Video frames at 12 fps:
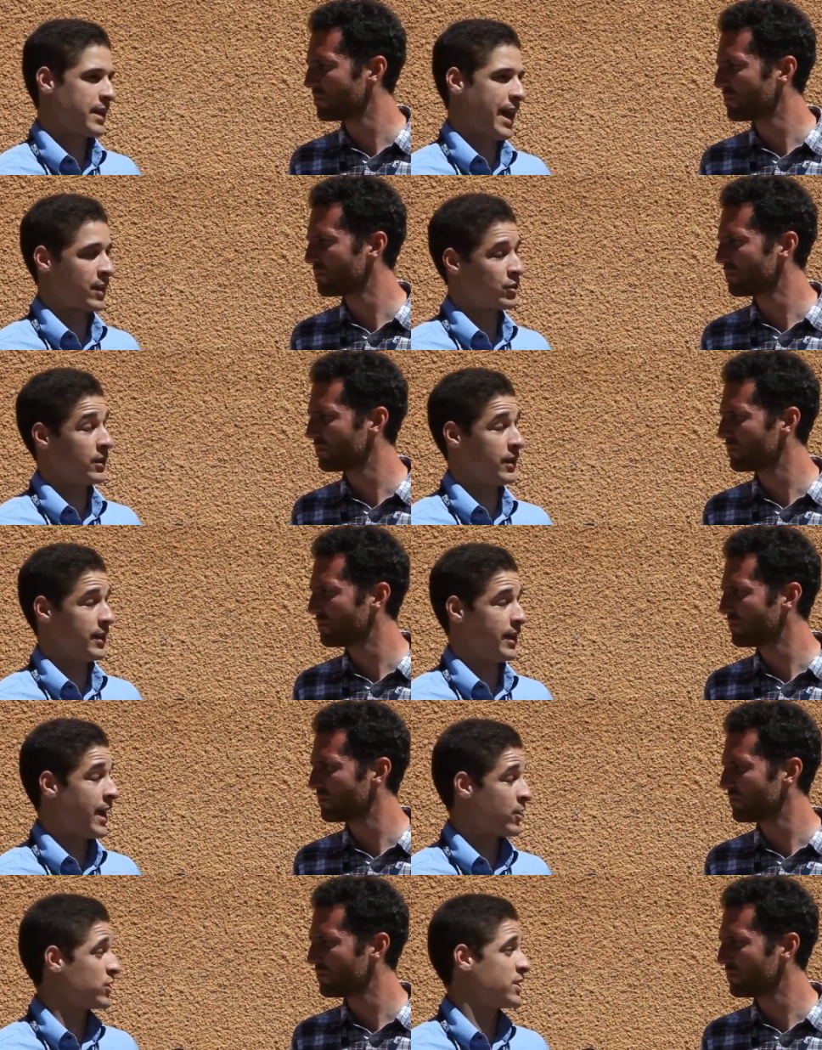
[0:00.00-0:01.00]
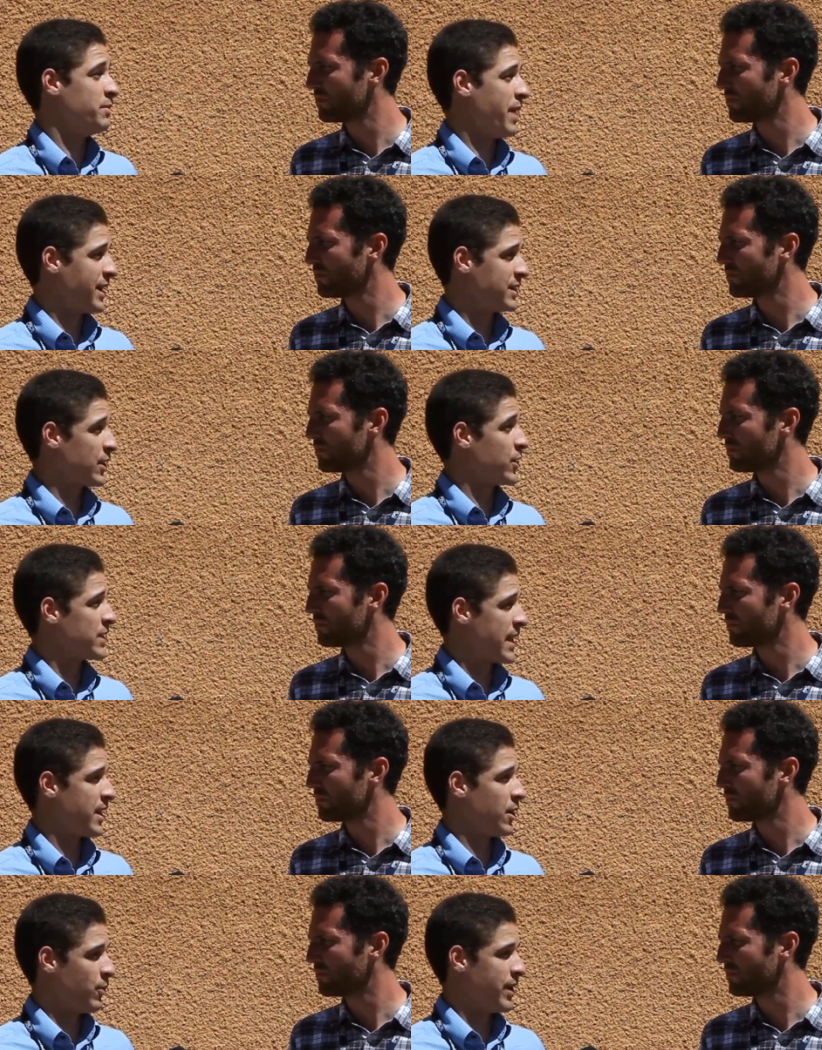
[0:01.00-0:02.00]
Speaker 1: actually Anderson might start
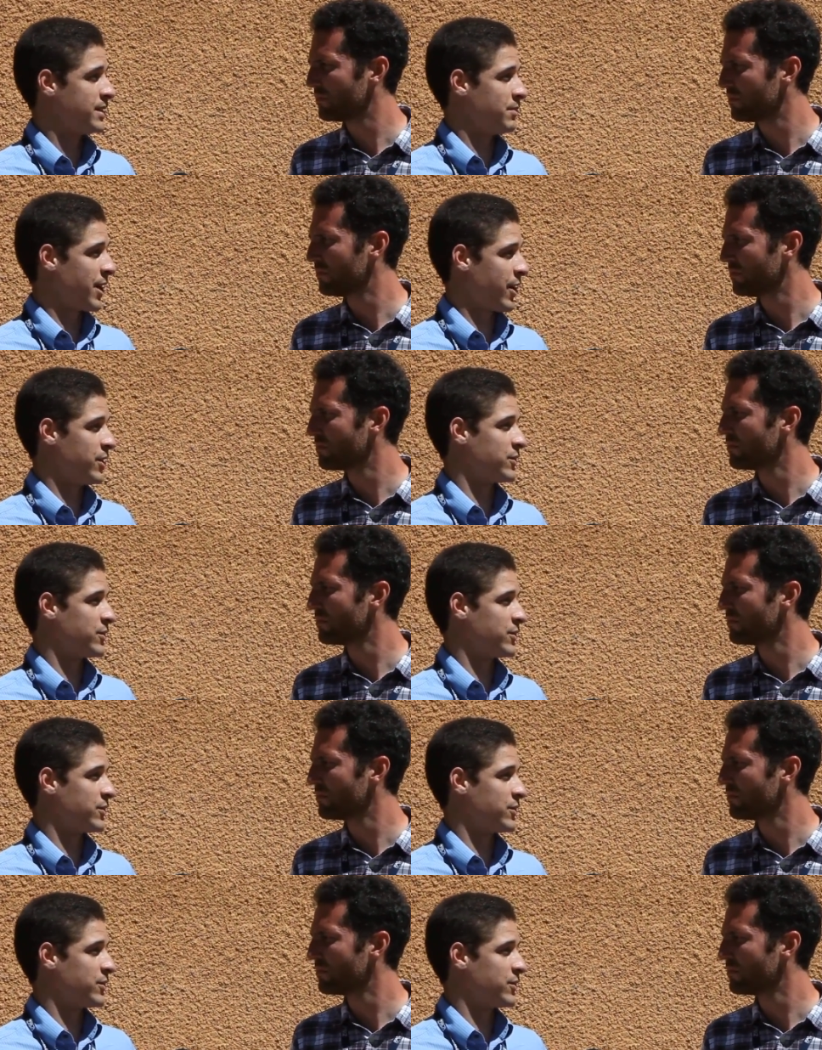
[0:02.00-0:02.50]
taking away some carries